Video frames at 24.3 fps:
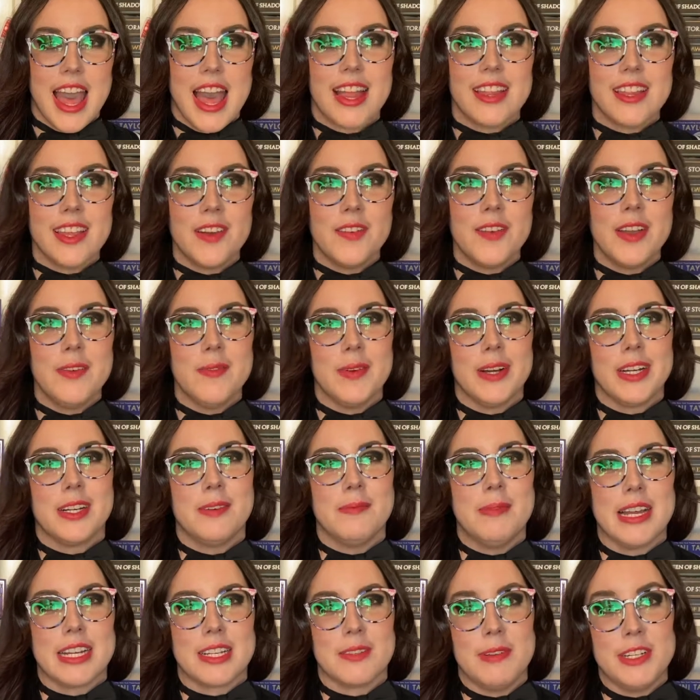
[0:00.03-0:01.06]
Hello and
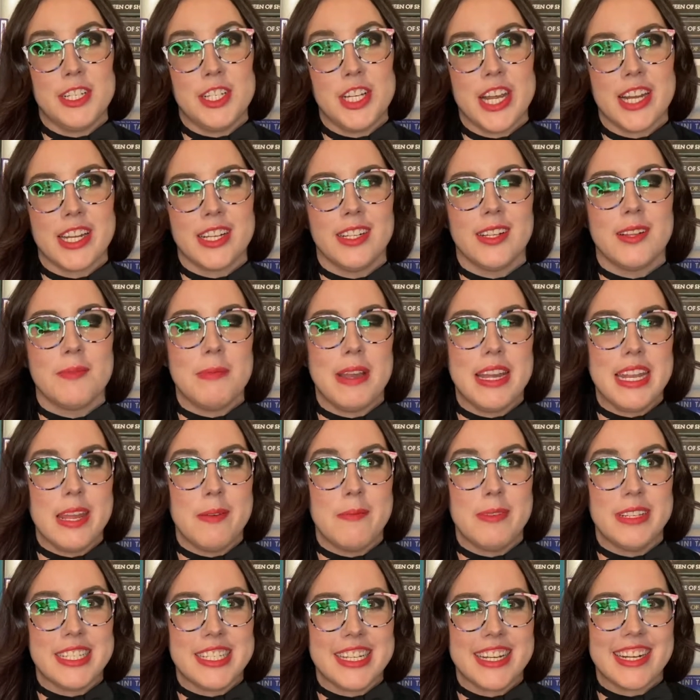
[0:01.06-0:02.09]
welcome back to my channel. My
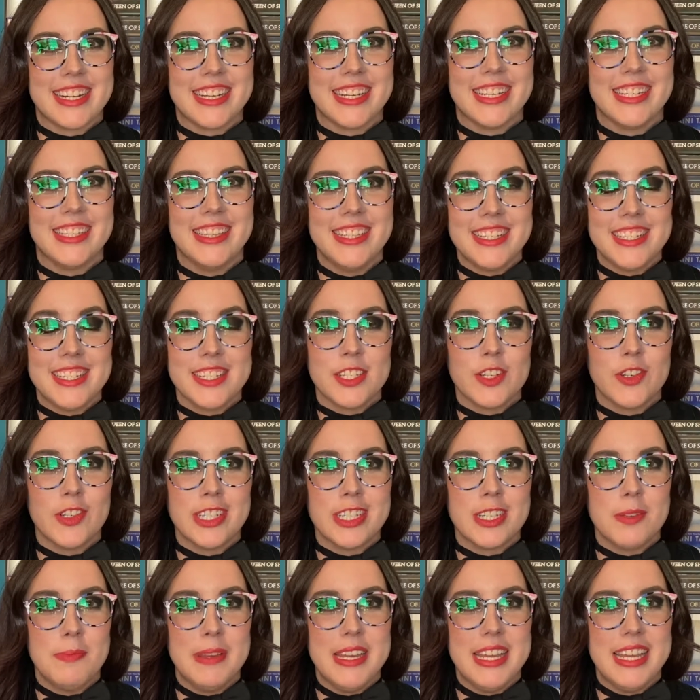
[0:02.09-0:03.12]
name is Sarah and this is
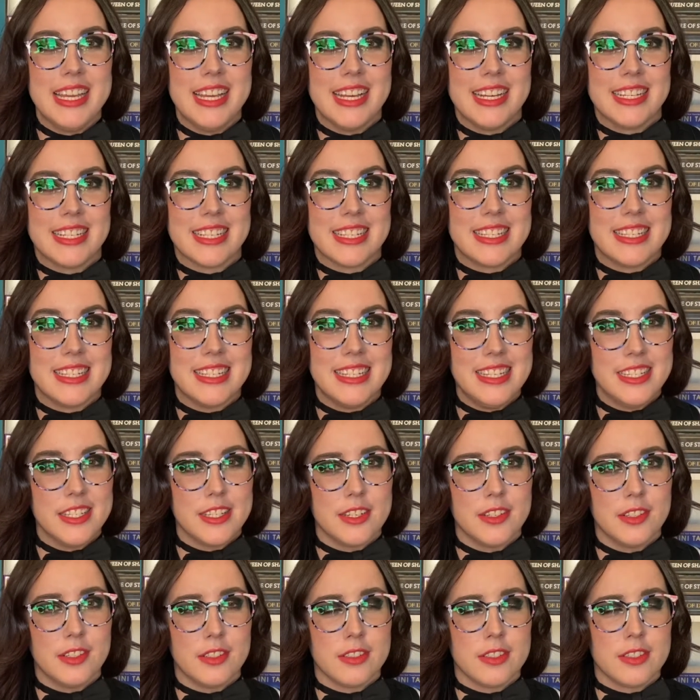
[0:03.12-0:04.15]
going to be a
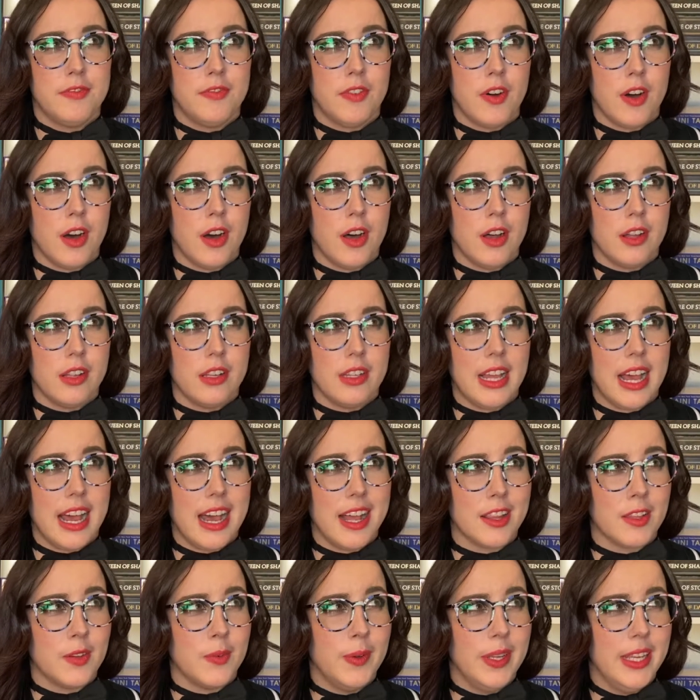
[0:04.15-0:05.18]
seasonal fall
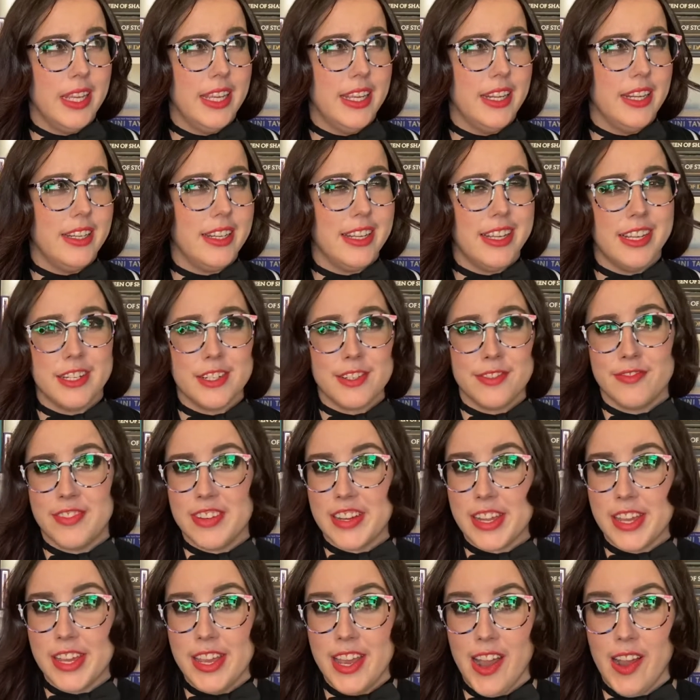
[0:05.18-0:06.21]
Halloween-ish
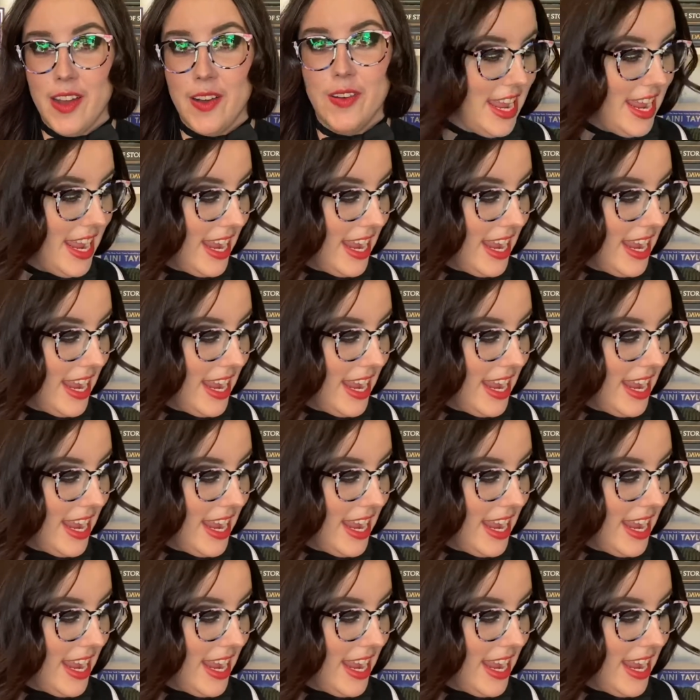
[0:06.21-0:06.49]
video.